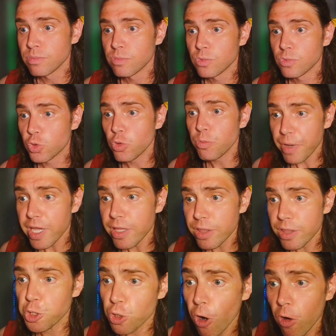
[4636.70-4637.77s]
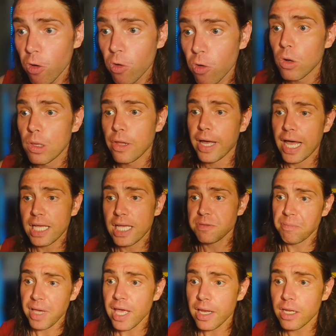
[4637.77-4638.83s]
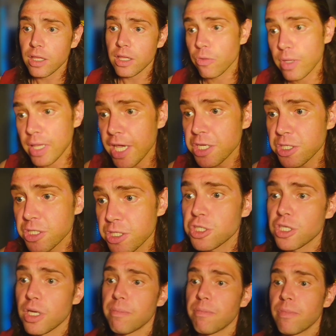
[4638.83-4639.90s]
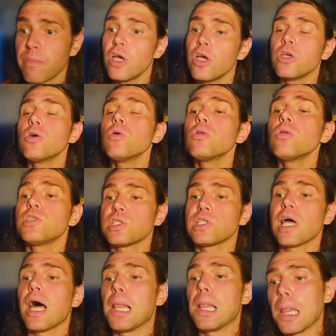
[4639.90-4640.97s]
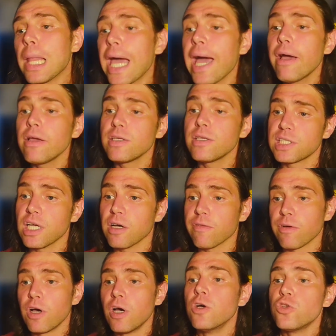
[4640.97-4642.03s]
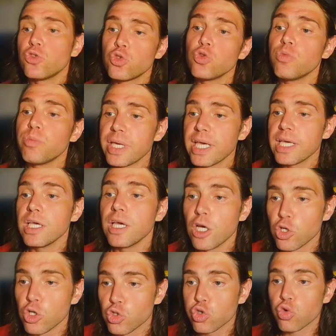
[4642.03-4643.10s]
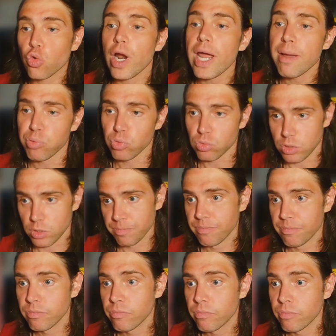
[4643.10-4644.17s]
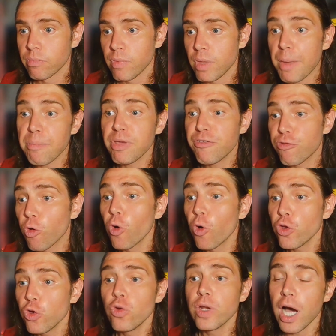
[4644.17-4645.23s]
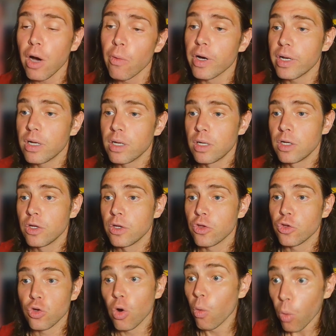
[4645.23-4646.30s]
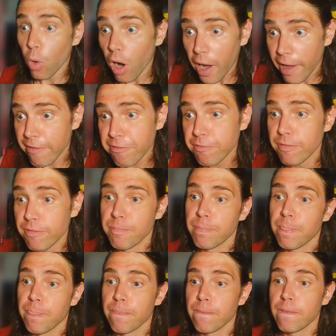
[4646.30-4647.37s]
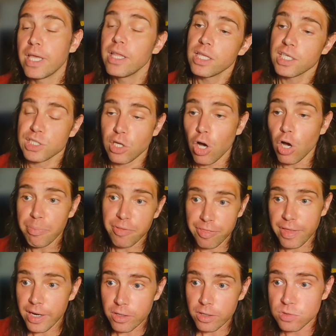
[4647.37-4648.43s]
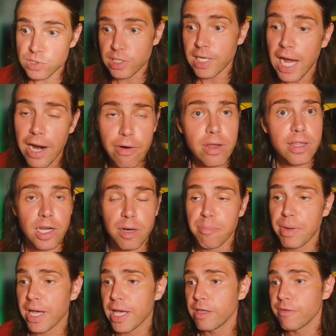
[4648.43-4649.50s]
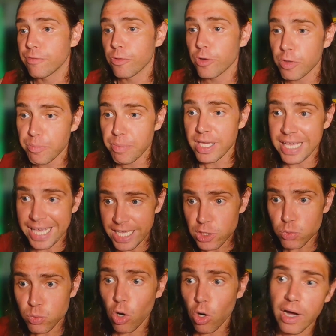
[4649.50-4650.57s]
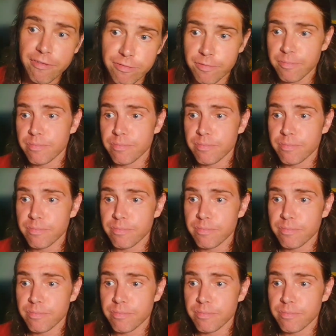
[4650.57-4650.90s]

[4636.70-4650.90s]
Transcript: To be the shot caller as a man in the relationship. You'll just allow yourself to be trampled. And before you know it, your wife, in this hypothetical scenario that I'm painting for you, being his wife,